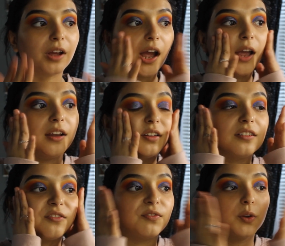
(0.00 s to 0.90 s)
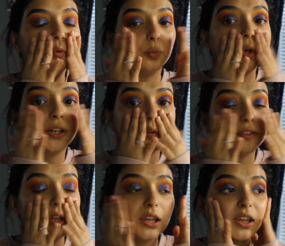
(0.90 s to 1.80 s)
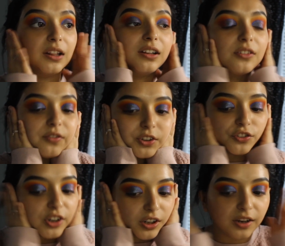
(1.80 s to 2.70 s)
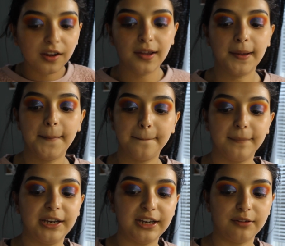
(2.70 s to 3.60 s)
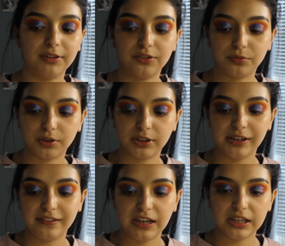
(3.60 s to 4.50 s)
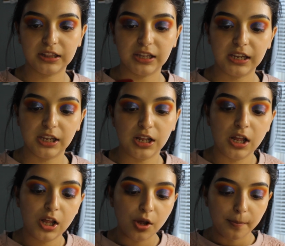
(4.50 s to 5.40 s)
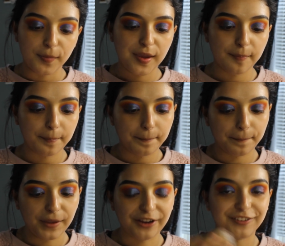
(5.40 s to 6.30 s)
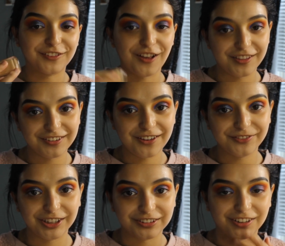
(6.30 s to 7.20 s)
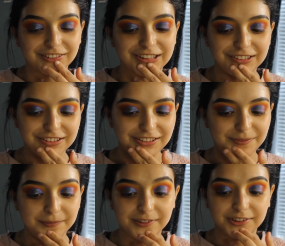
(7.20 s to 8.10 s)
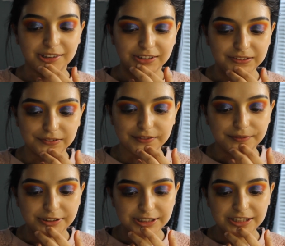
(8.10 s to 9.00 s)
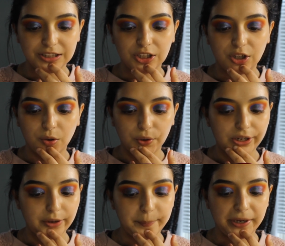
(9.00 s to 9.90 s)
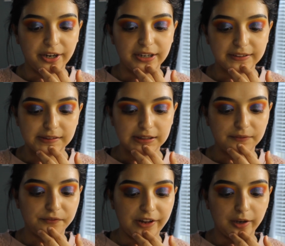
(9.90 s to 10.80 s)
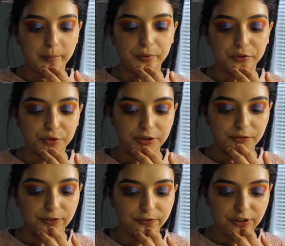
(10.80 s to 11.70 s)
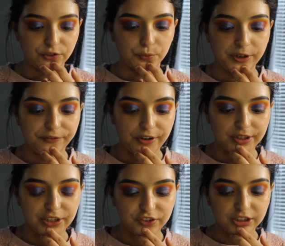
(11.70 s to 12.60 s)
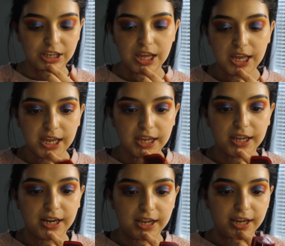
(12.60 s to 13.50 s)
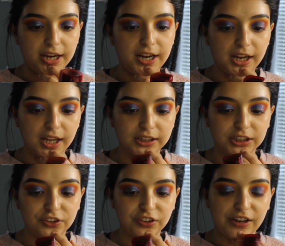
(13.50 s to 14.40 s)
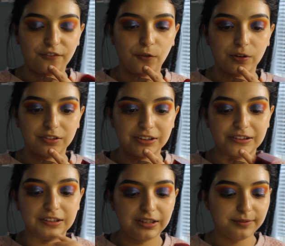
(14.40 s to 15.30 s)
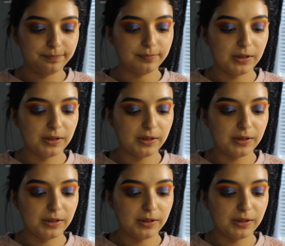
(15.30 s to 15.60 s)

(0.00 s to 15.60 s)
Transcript: It feels really sticky, that's for sure. But anyways, we're gonna take the I saw this off TikTok too, so I'm using this one. We're taking the L'Oreal Paris Infallible 24 Fresh Wear Foundation, and I got the shade 460.